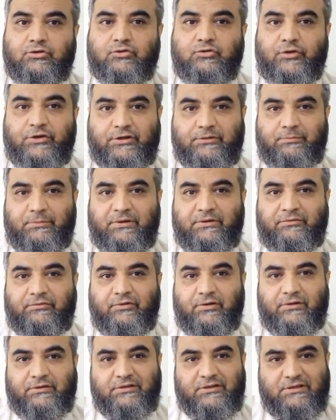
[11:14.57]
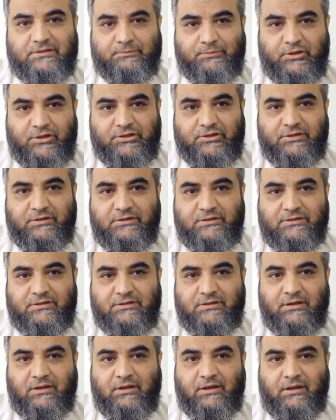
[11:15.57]
treatment for these
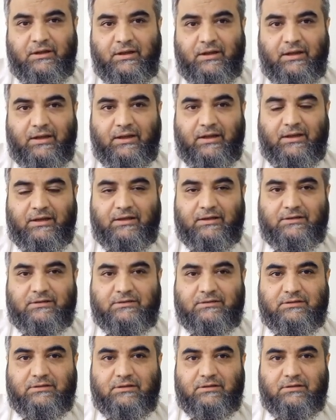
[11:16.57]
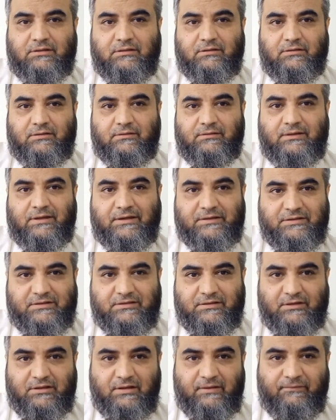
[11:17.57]
patients, and that is
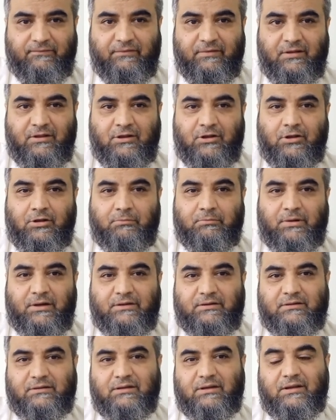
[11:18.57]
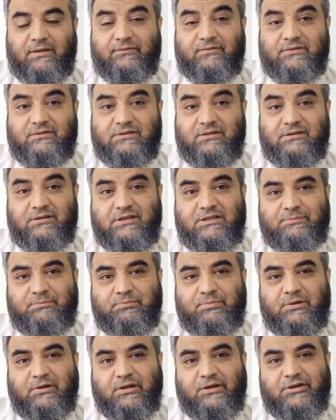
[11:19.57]
enough. But if this
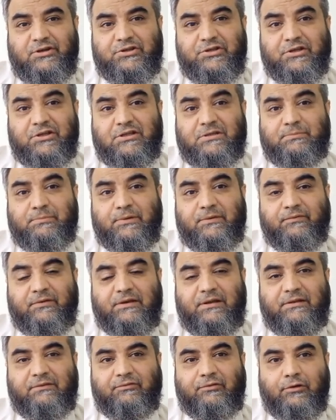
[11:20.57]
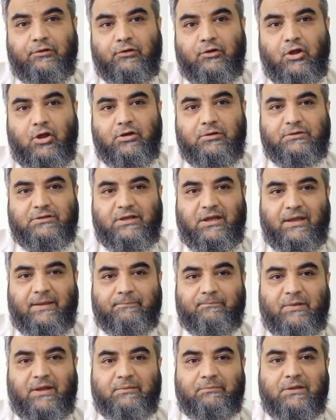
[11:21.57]
condition is prevailing for a long
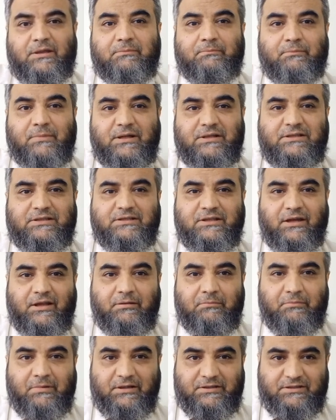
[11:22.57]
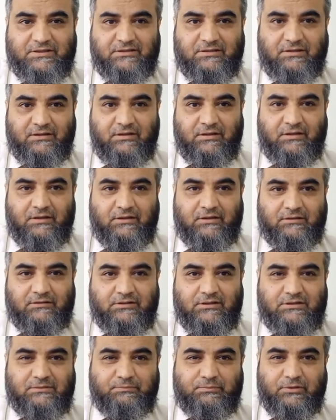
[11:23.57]
time, I mean months and months,
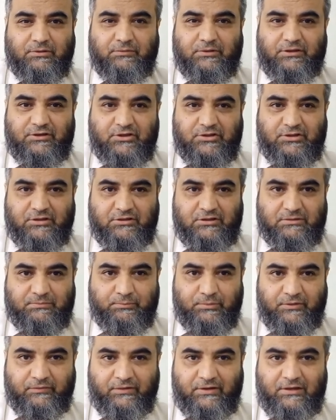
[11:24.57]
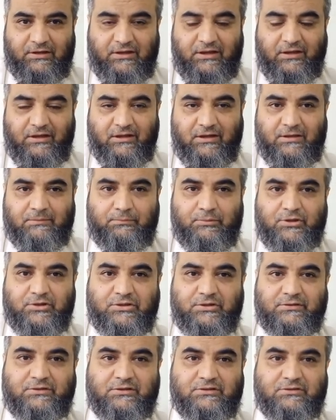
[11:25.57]
this condition is prevailing and
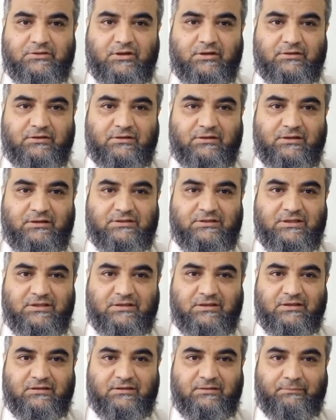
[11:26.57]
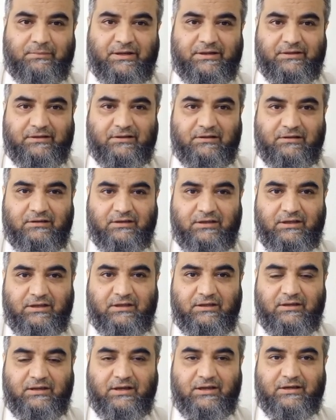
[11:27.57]
patient is not seeking the medical
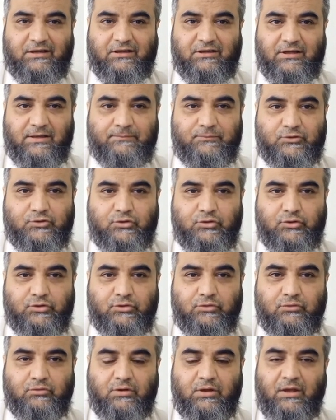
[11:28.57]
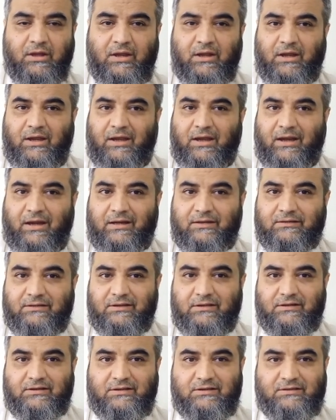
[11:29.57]
care, and he comes to you and
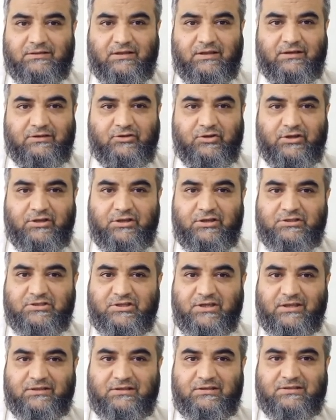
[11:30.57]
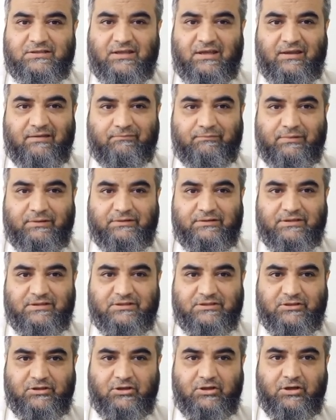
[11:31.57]
there is the drainage channels have been
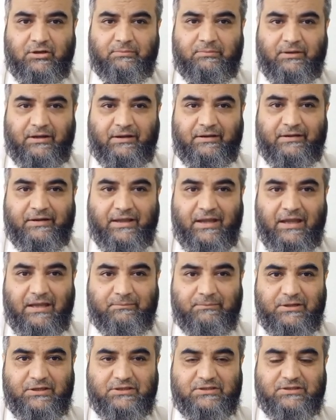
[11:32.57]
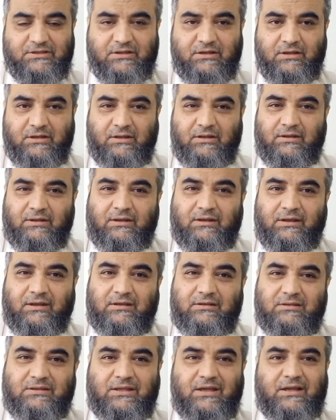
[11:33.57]
disturbed and damaged,
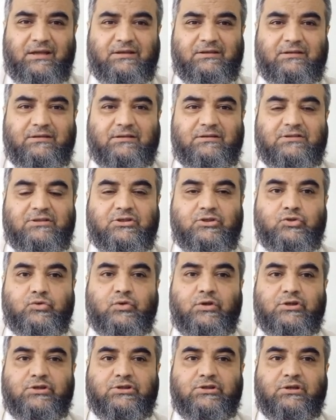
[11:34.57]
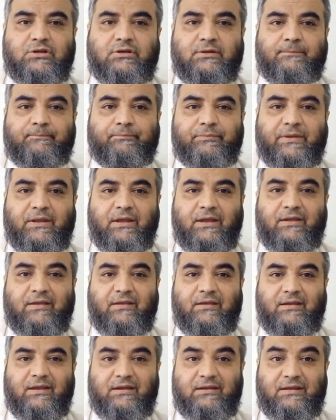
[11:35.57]
in that situation,
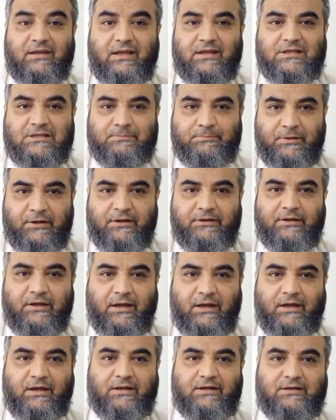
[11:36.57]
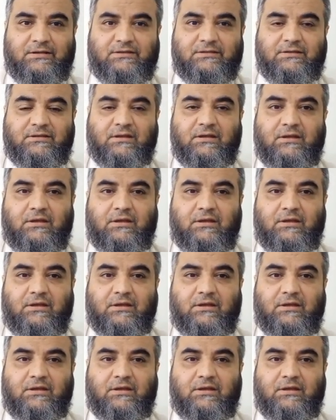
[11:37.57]
in expert hands,